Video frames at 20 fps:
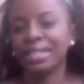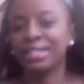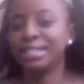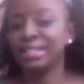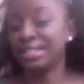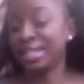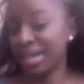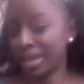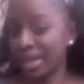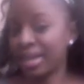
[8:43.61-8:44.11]

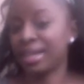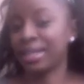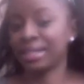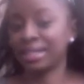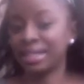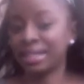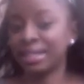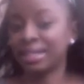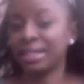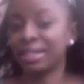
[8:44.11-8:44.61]
Yeah,
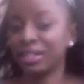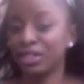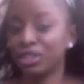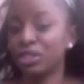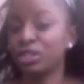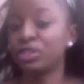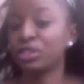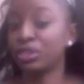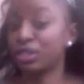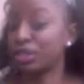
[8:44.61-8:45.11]
honey.
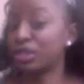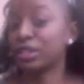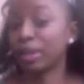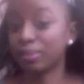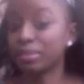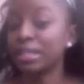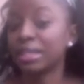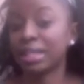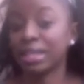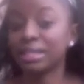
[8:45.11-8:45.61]

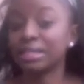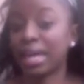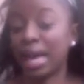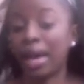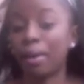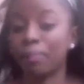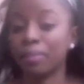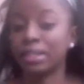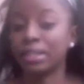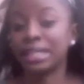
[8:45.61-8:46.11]
Something has
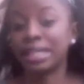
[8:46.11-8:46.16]
happened,